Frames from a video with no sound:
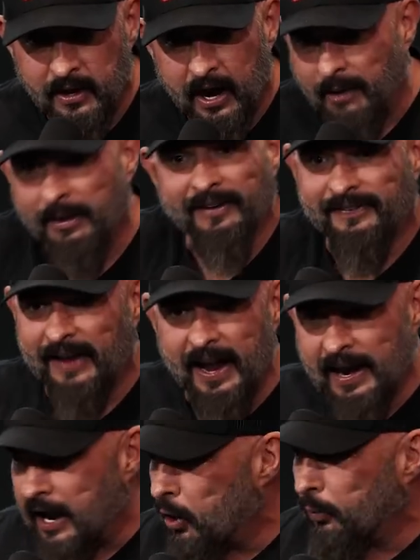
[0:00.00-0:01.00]
I'm not
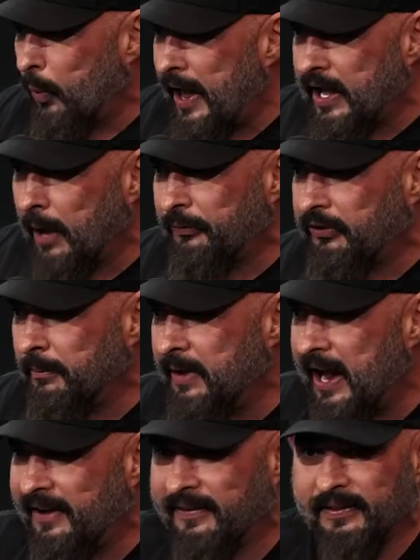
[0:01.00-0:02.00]
saying I don't wake up some
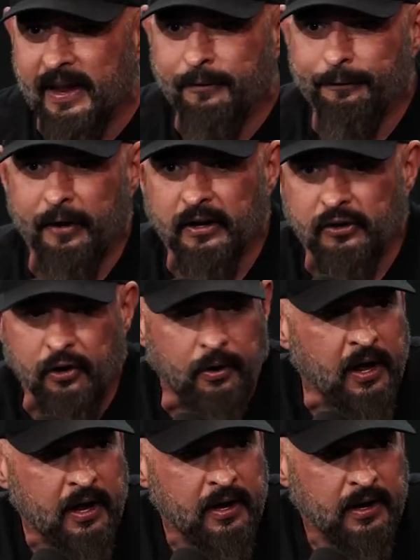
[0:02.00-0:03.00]
days and think, dude,